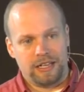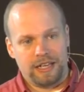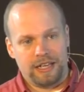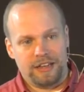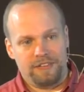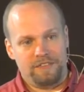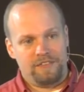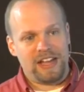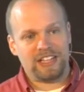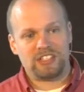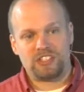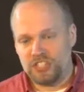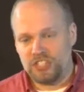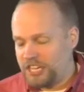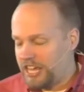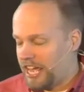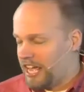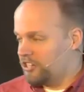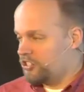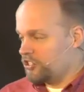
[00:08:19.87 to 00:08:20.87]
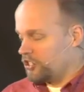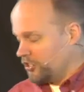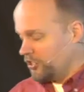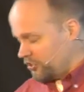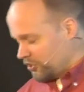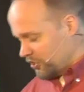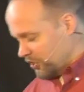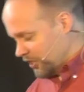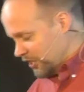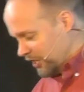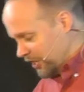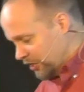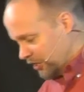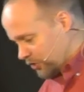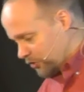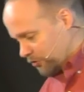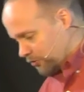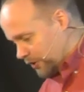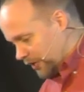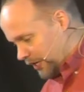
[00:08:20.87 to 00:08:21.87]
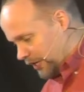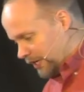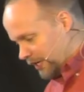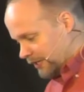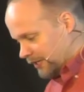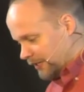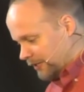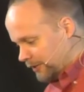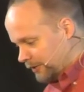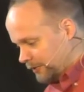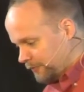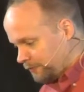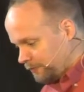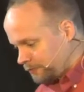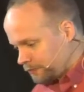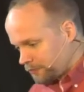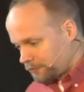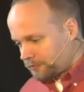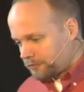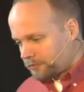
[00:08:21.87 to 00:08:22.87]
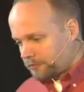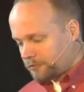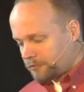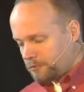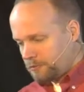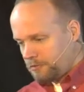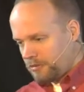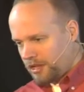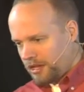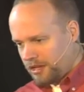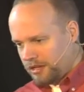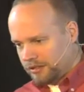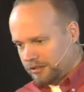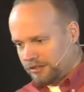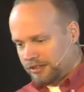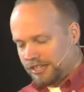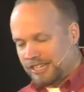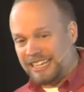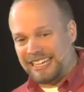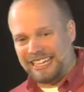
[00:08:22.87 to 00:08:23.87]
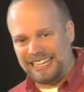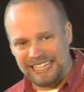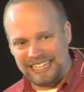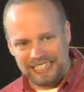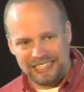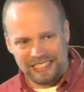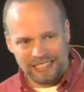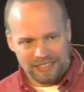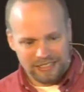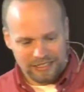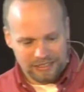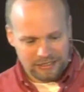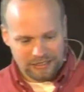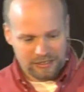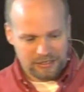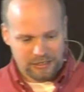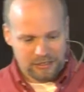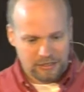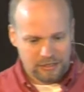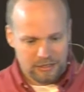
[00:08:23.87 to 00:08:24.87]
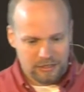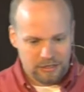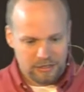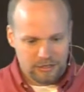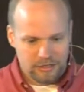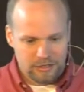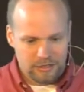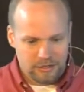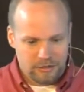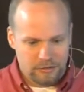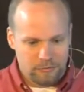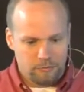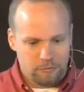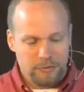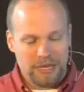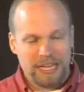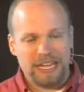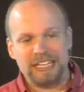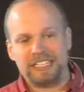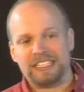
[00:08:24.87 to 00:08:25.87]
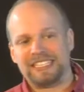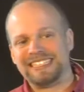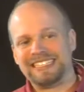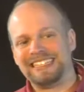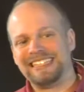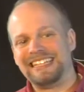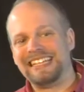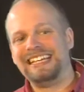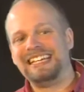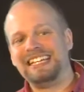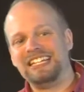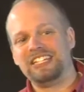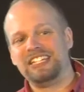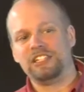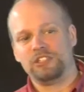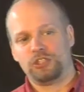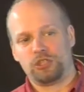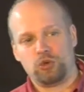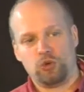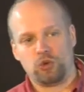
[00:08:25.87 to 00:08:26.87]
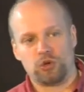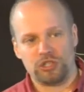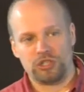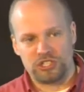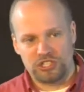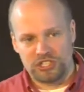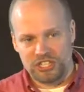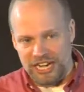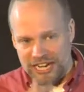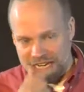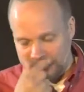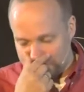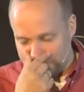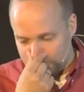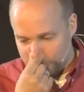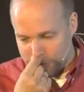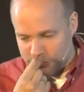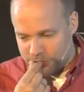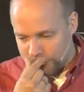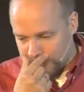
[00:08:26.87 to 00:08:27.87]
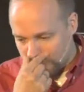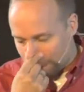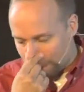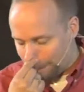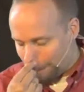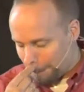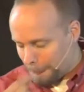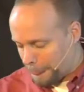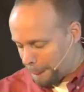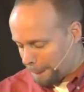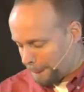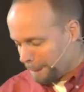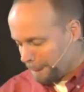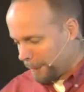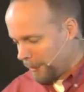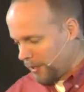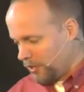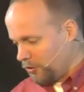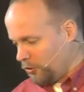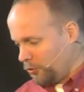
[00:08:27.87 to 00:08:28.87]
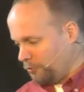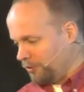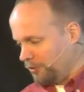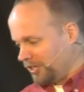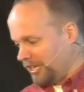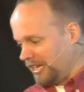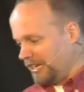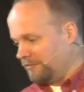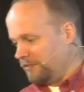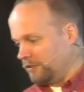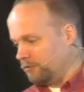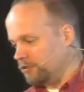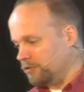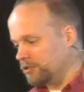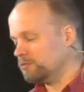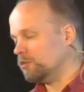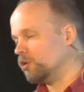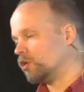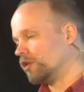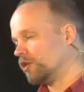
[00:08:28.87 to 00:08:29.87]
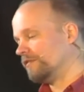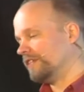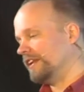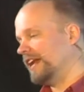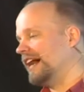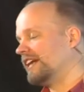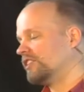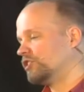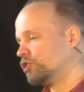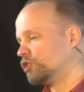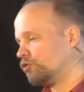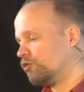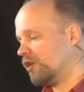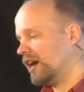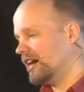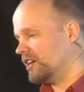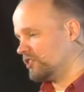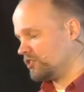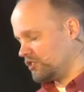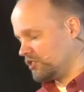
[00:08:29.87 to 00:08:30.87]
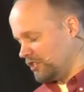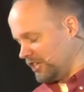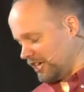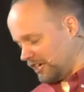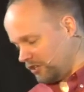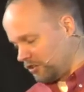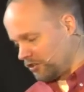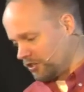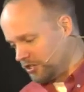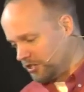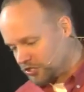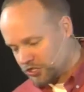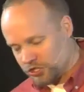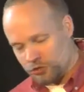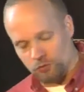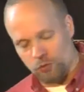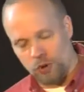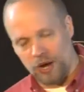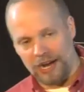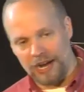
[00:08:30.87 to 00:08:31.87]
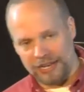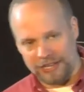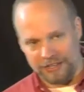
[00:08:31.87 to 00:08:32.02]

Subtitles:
investigations into history lead me to lean towards scholars who believe it was more of an entourage than that. You're going to see why